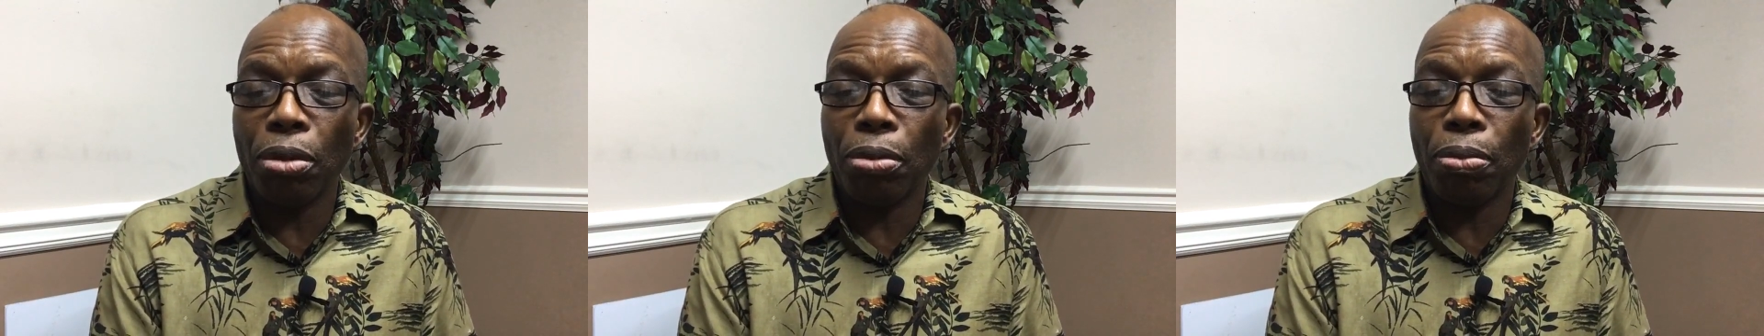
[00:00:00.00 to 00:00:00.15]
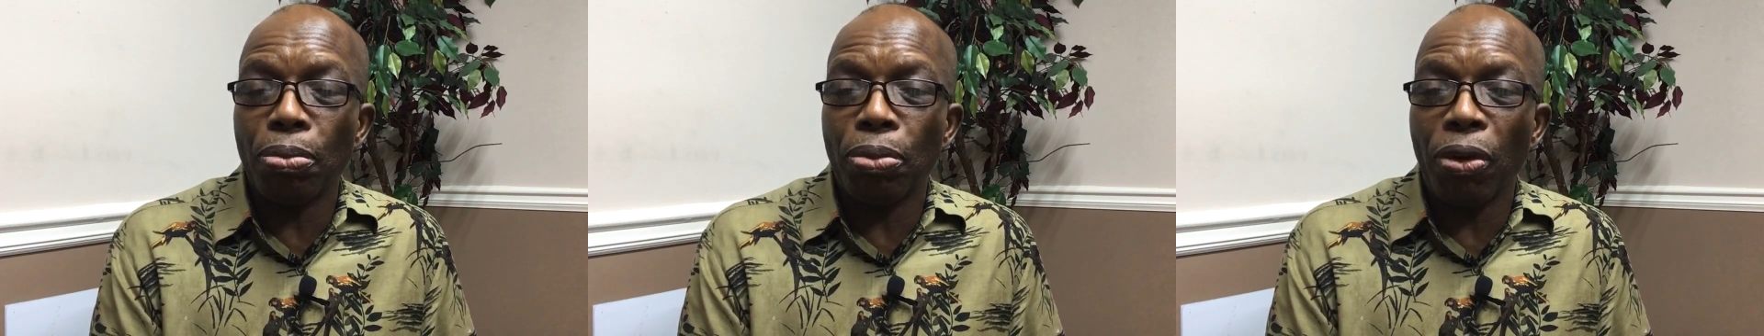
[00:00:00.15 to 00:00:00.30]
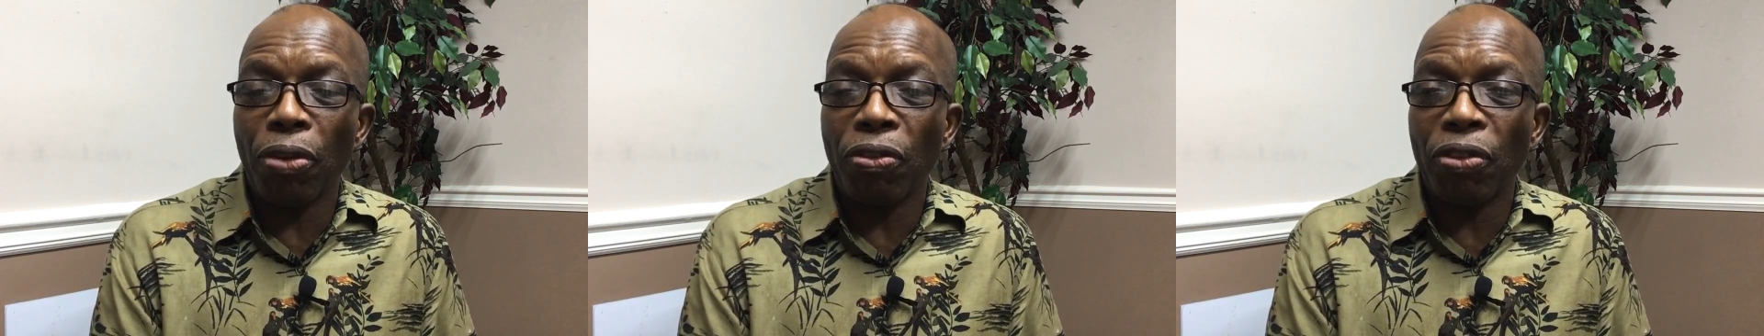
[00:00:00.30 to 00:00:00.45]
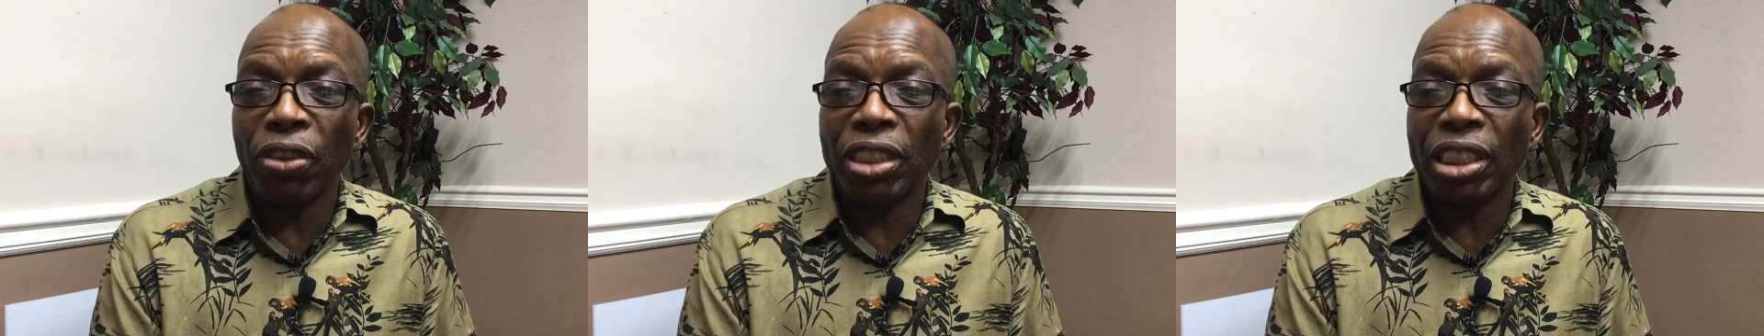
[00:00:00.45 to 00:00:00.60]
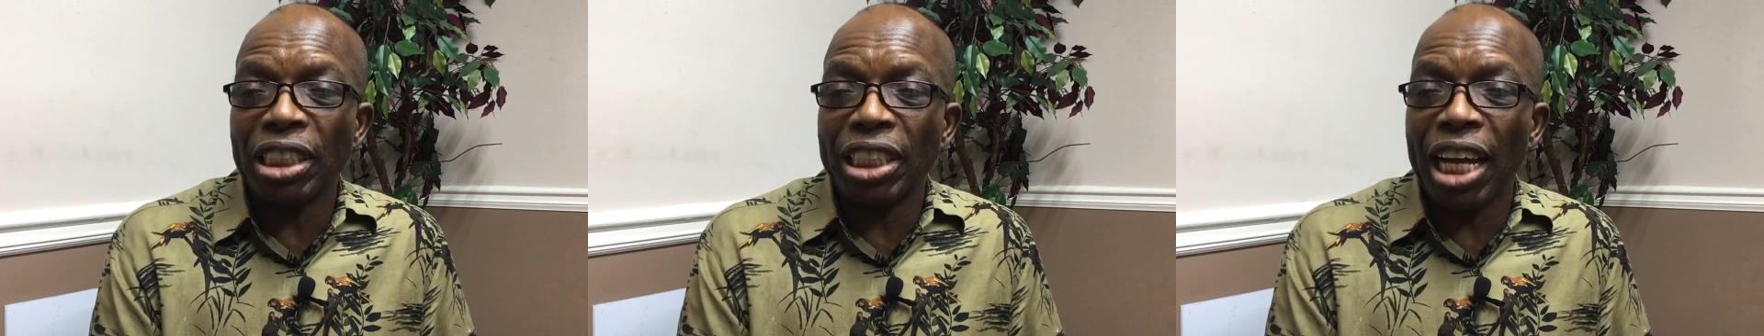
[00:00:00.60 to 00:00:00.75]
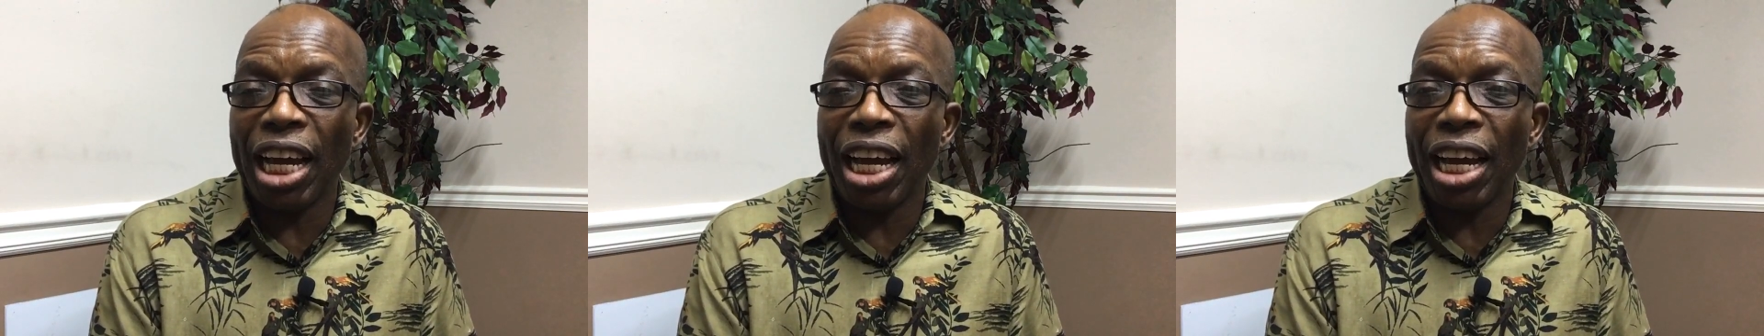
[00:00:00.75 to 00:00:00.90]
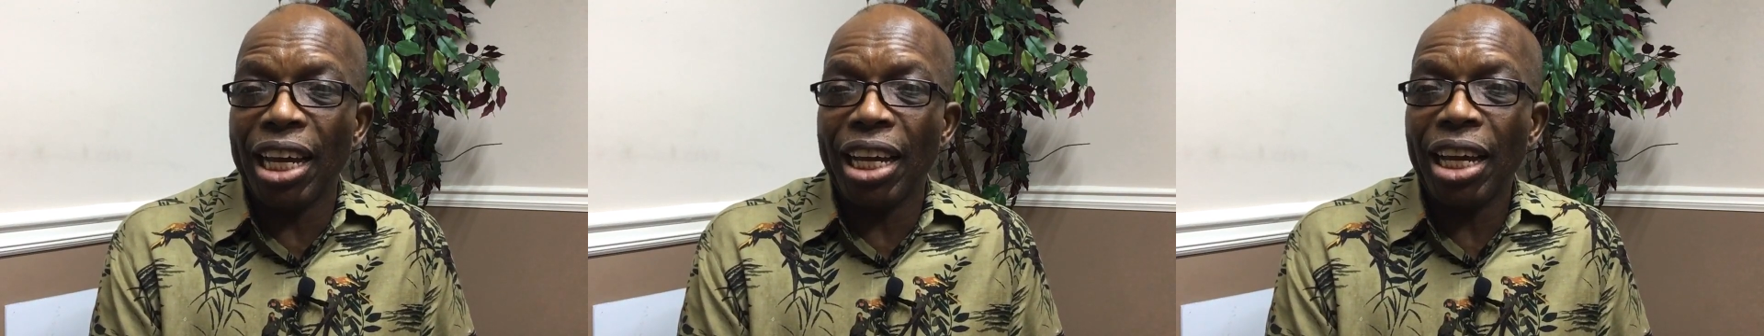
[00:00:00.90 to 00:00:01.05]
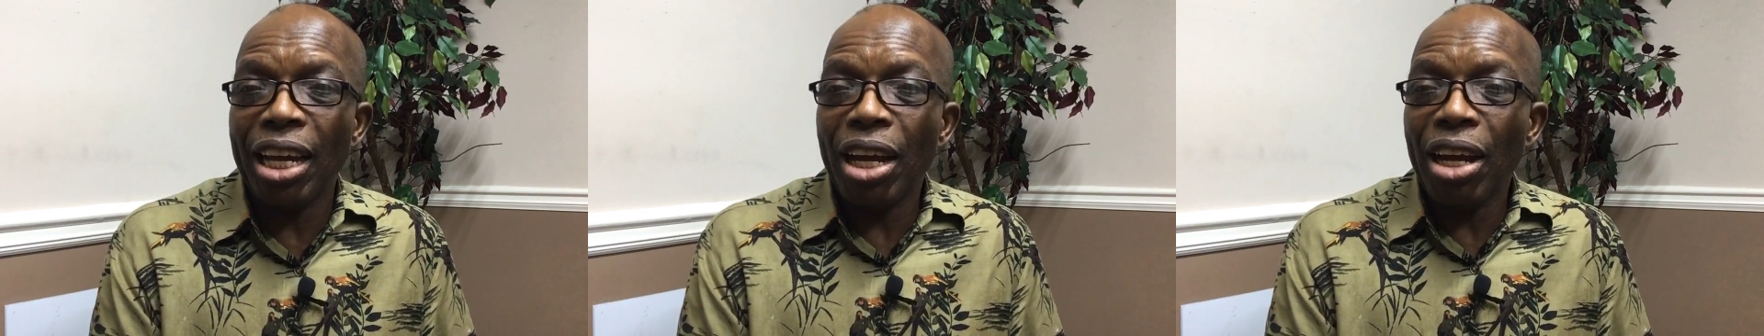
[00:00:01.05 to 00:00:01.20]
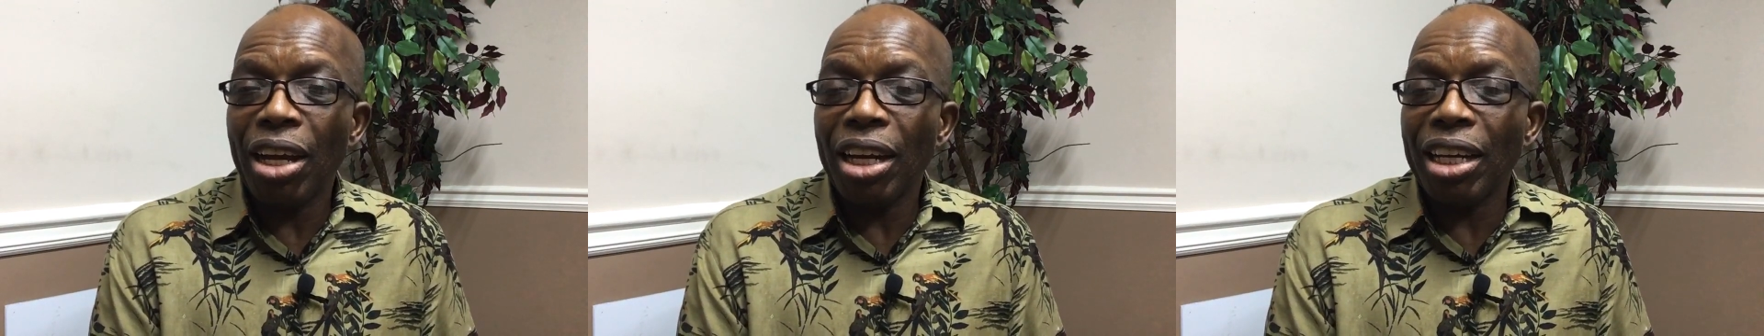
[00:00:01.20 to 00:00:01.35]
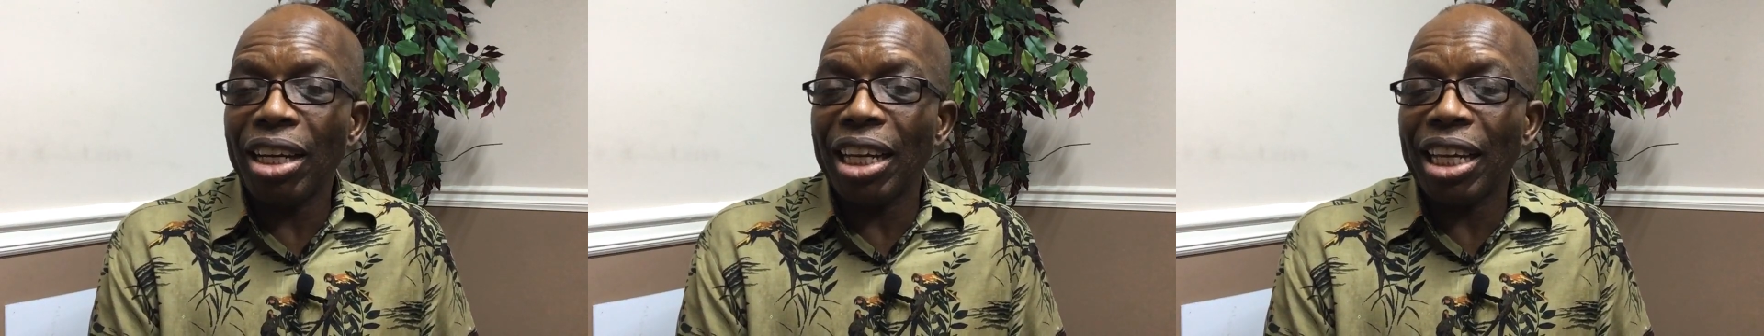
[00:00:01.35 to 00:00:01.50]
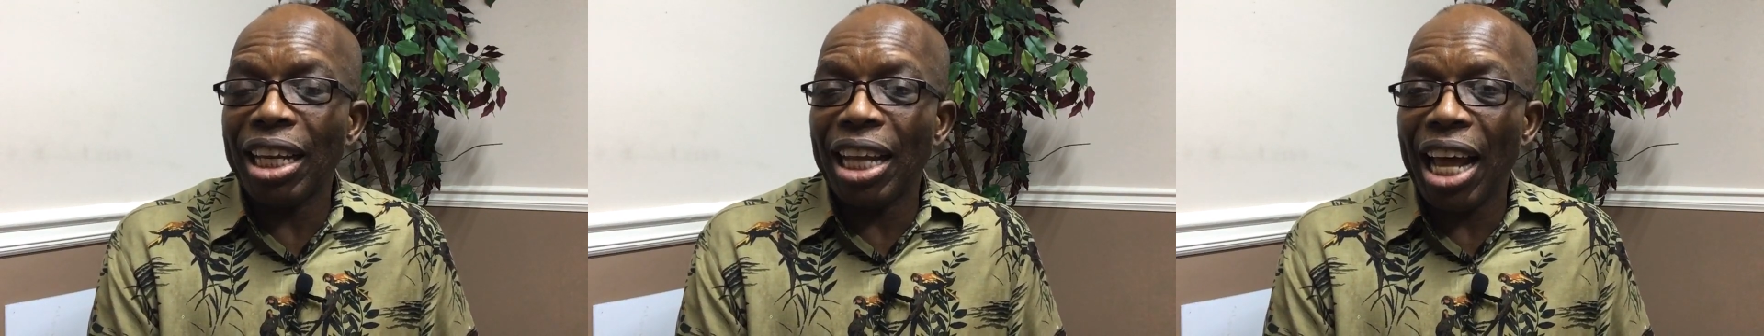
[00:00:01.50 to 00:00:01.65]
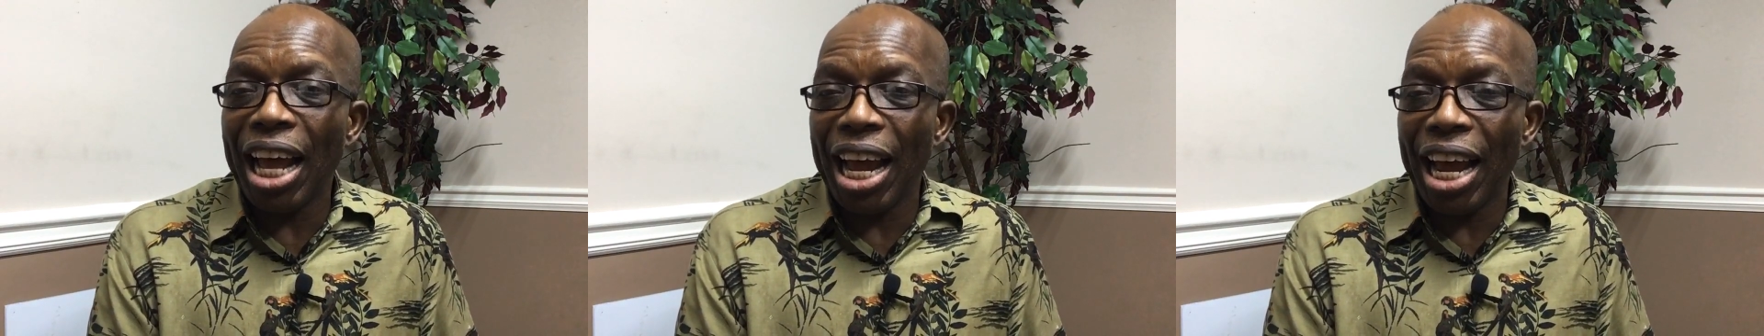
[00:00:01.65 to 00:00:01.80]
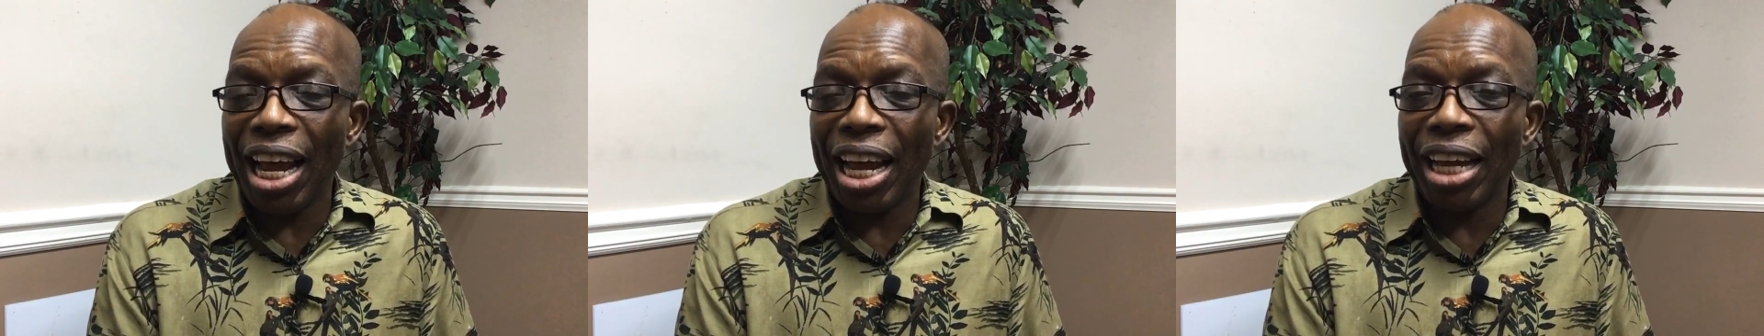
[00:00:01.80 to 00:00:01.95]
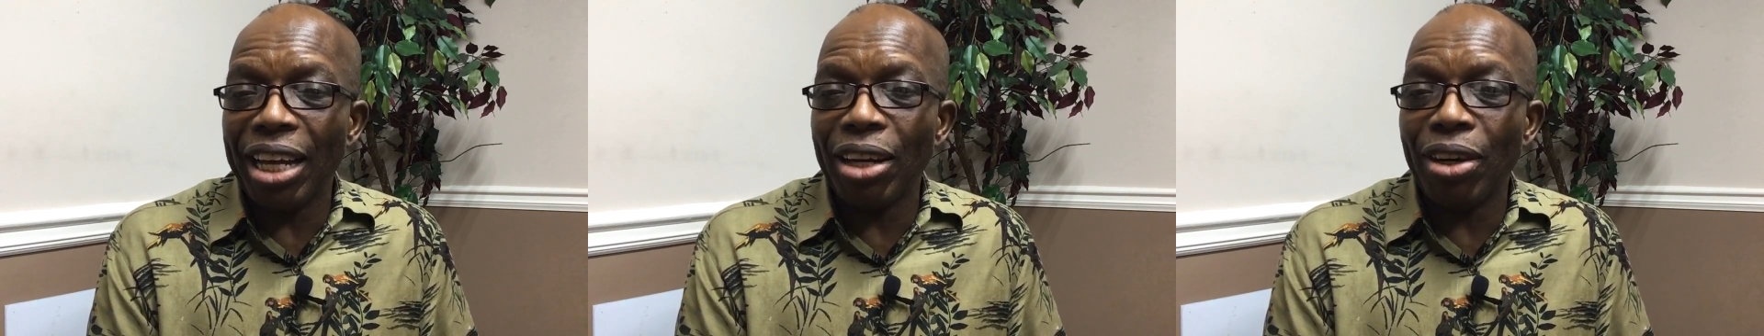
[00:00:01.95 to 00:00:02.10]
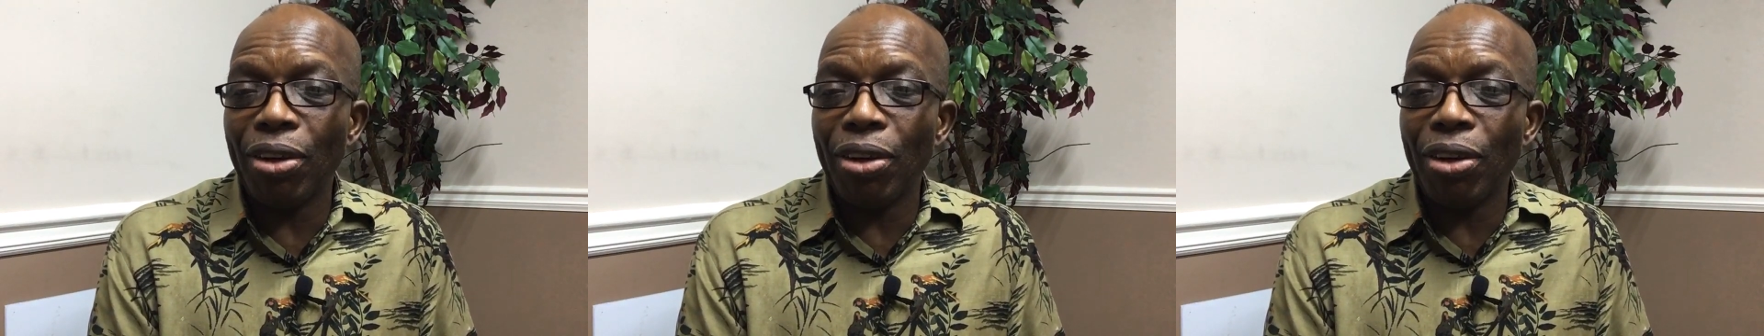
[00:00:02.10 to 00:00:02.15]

prophesy, lie,